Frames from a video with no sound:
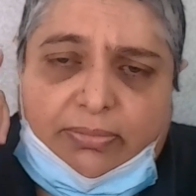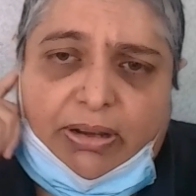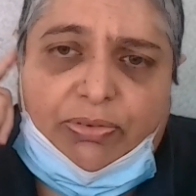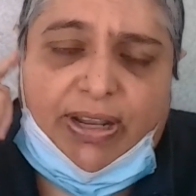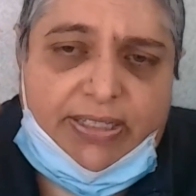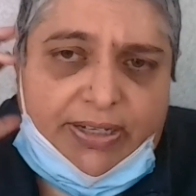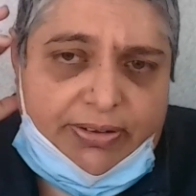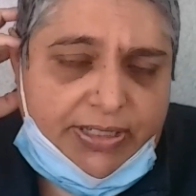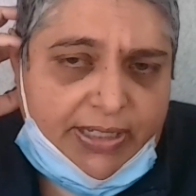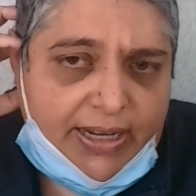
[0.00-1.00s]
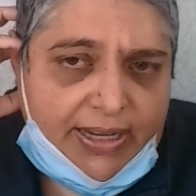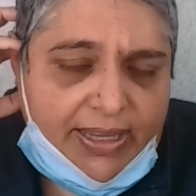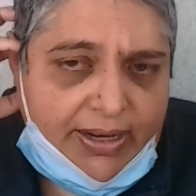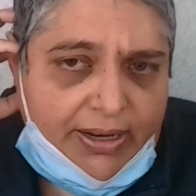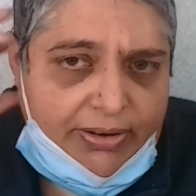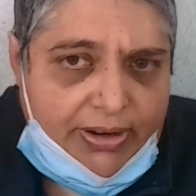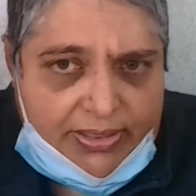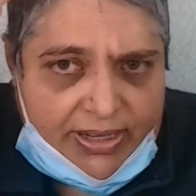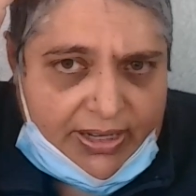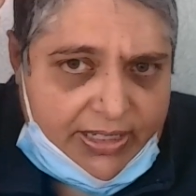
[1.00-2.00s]
My right ear is like I can't hear
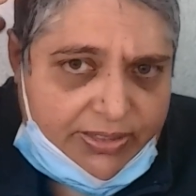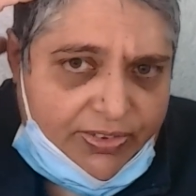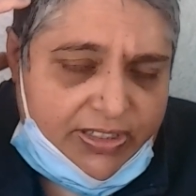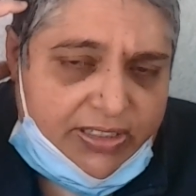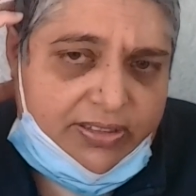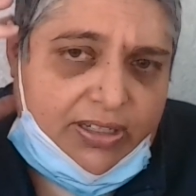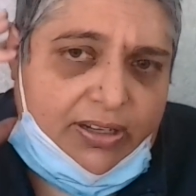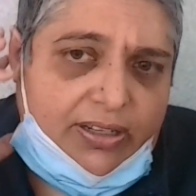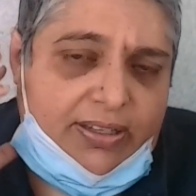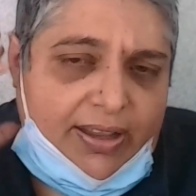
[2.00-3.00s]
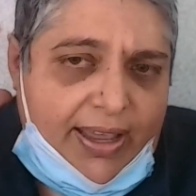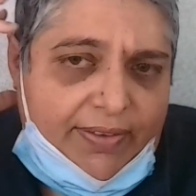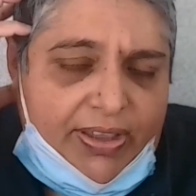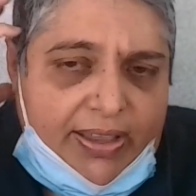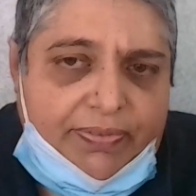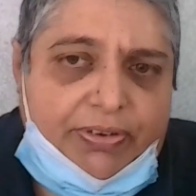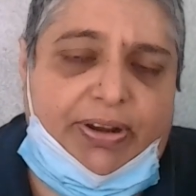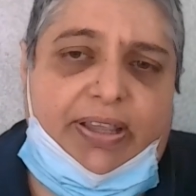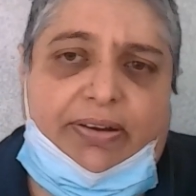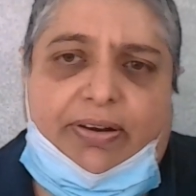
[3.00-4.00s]
anything, and this feels dull, heavy
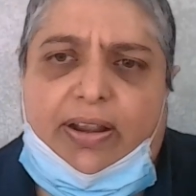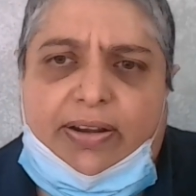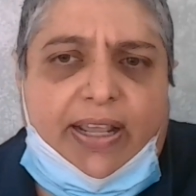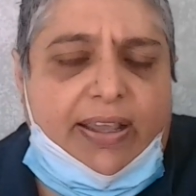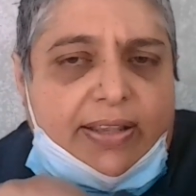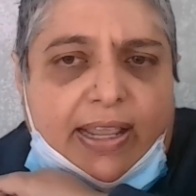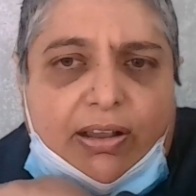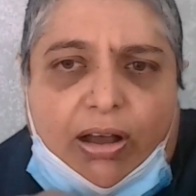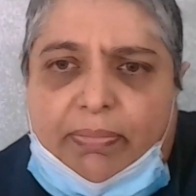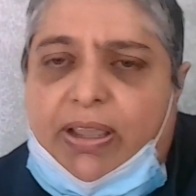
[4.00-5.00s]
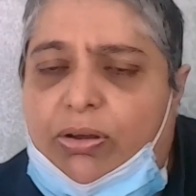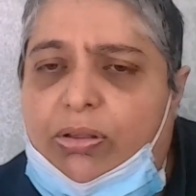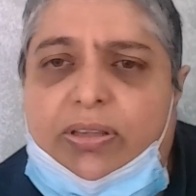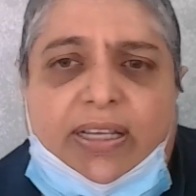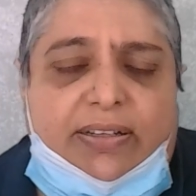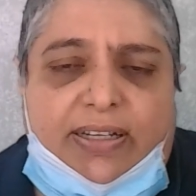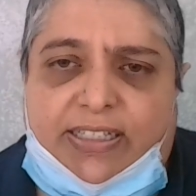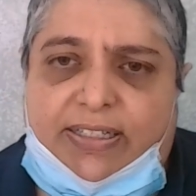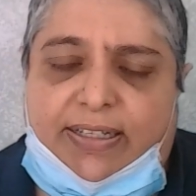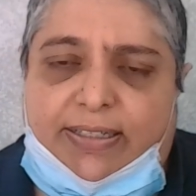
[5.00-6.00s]
right here. They got me all night
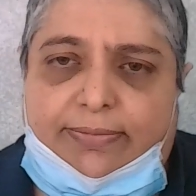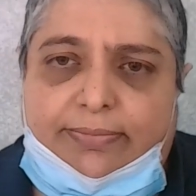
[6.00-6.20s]
last night.